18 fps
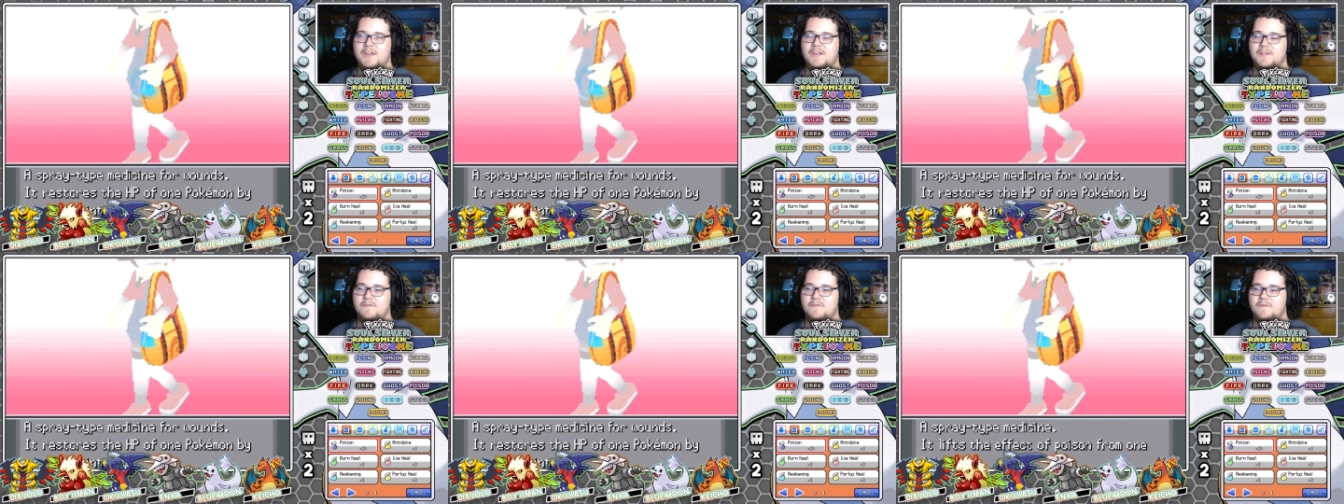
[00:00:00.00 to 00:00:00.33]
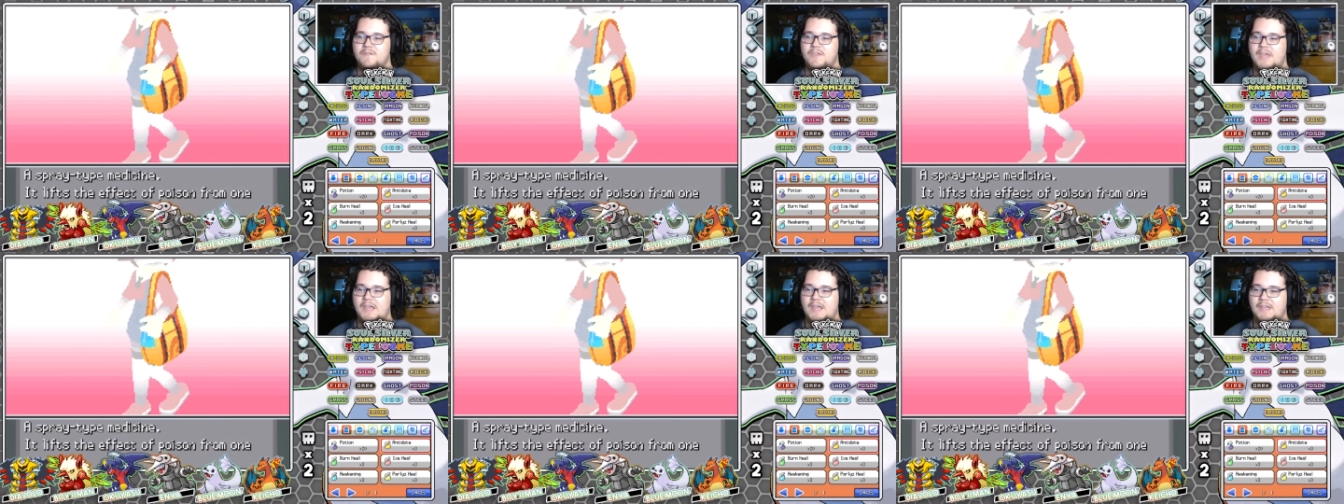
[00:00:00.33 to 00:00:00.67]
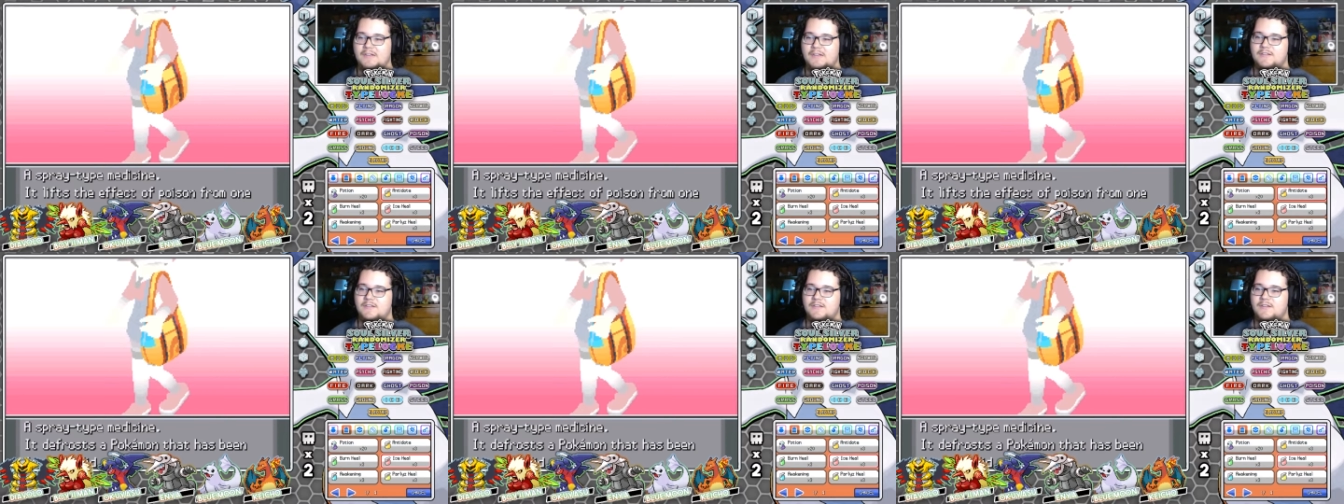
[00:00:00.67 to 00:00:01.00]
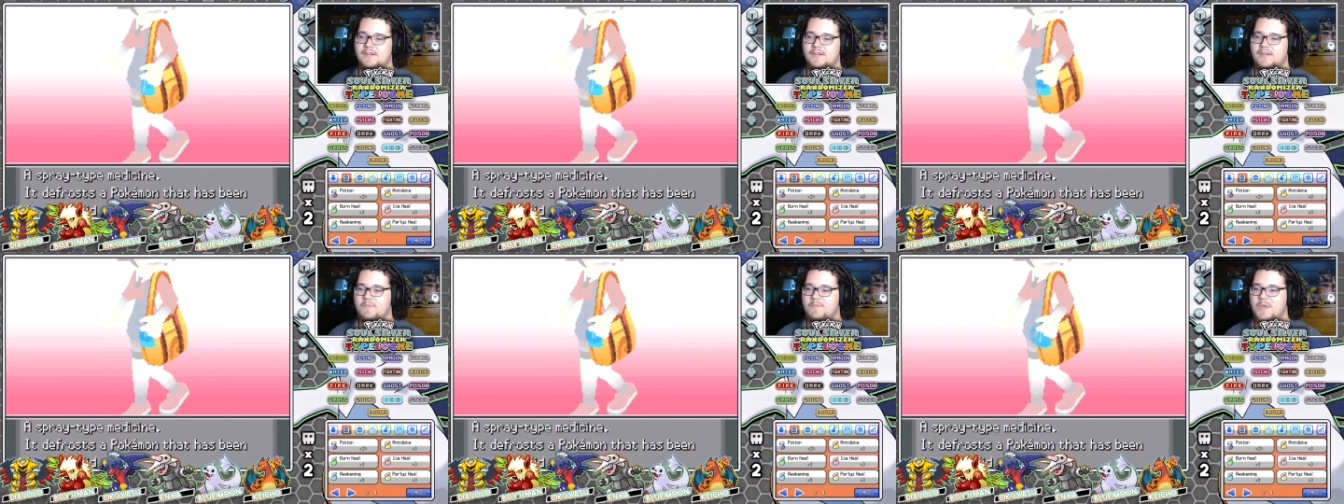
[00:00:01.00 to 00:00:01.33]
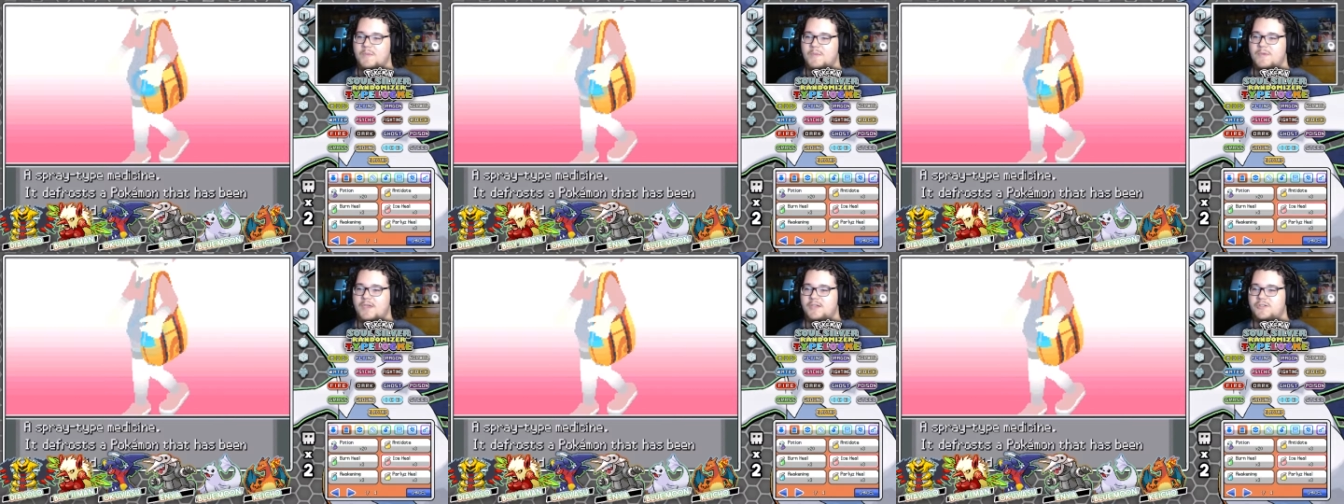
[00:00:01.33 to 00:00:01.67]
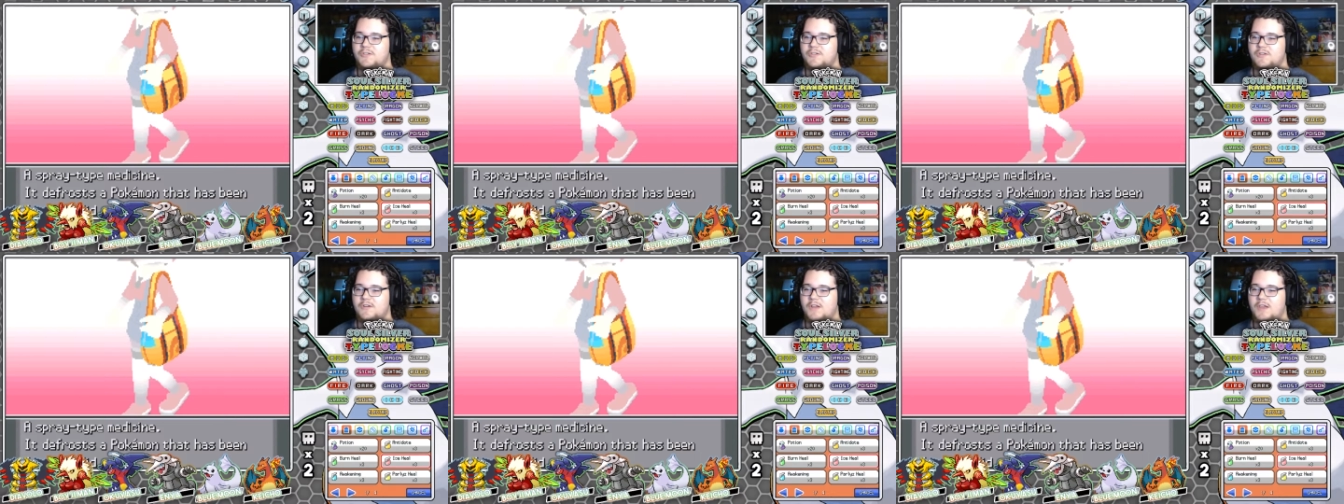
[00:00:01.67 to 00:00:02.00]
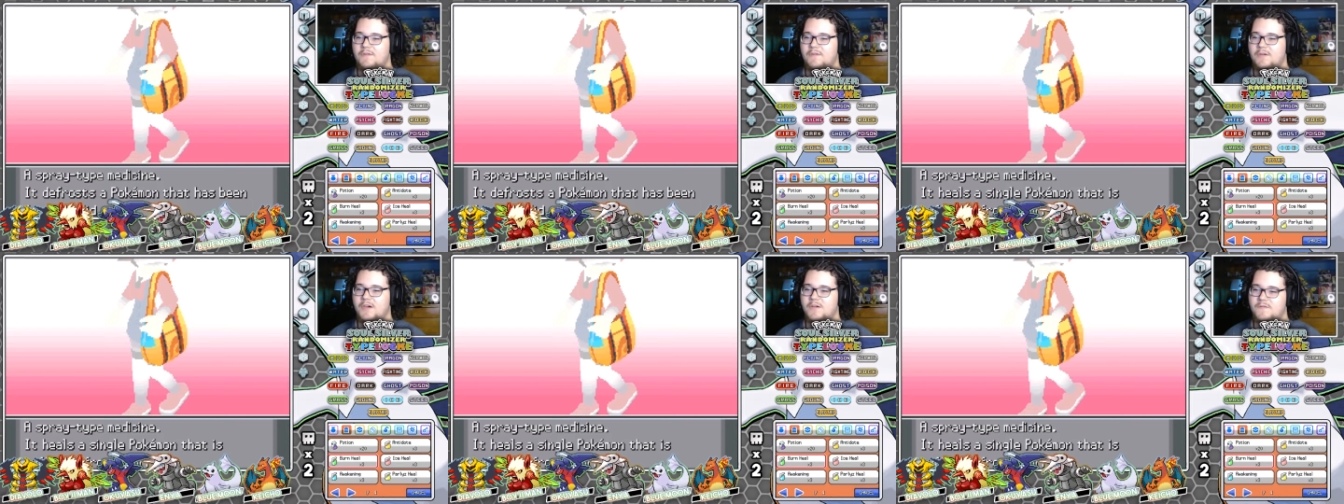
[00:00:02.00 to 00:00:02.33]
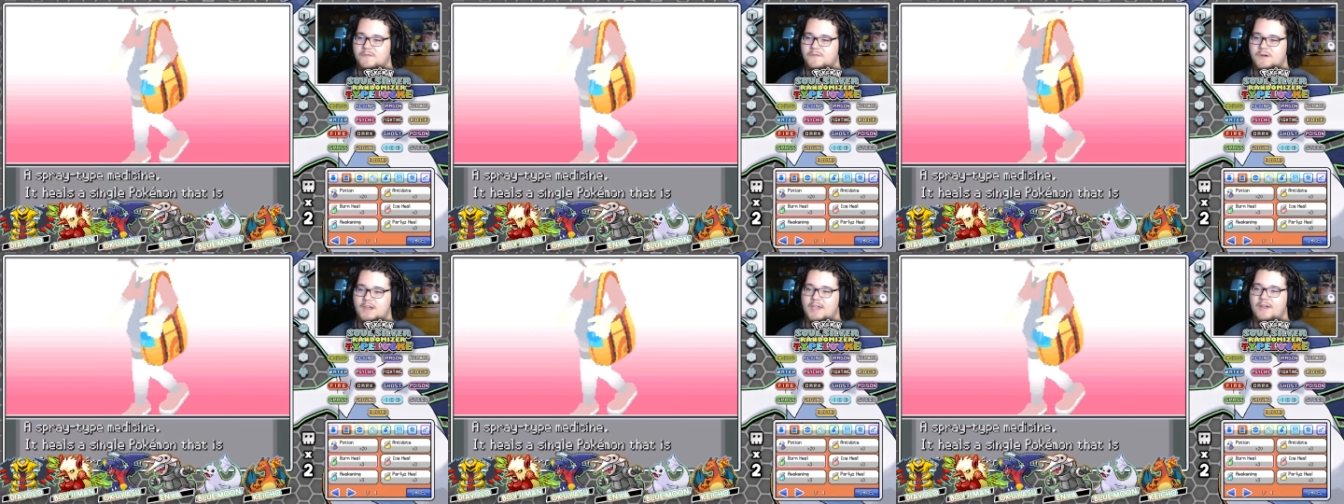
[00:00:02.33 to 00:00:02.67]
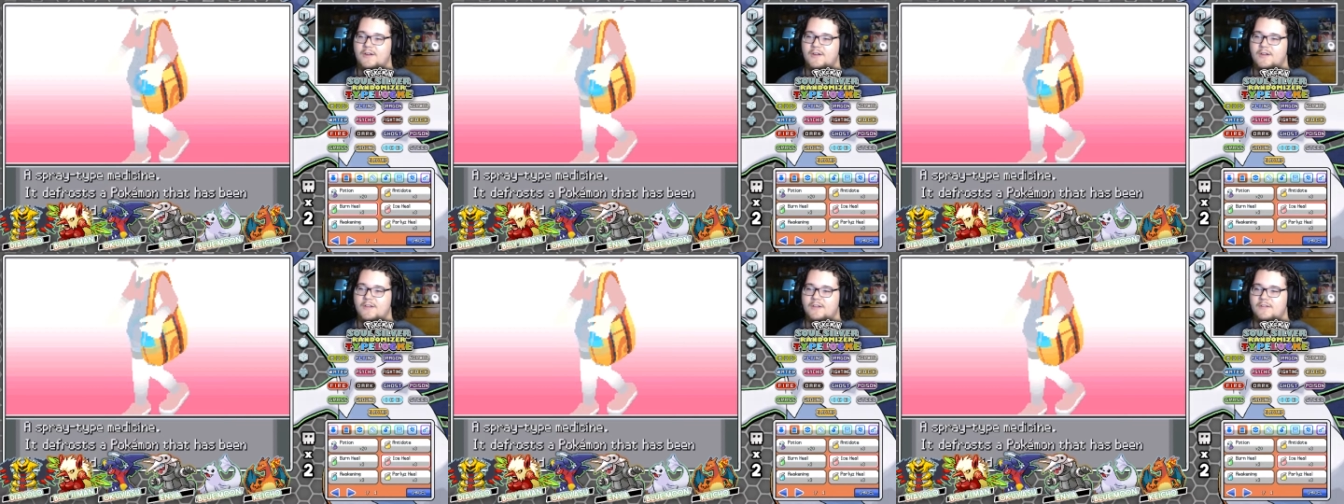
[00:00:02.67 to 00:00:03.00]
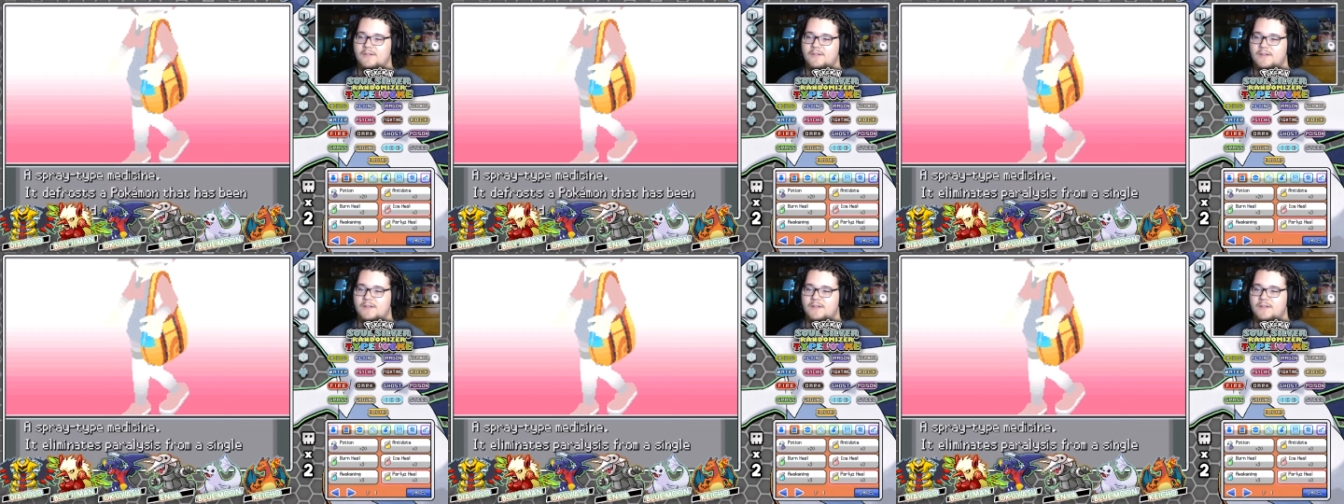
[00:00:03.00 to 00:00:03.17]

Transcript: for that. Maybe I shouldn't have gone for Aggron.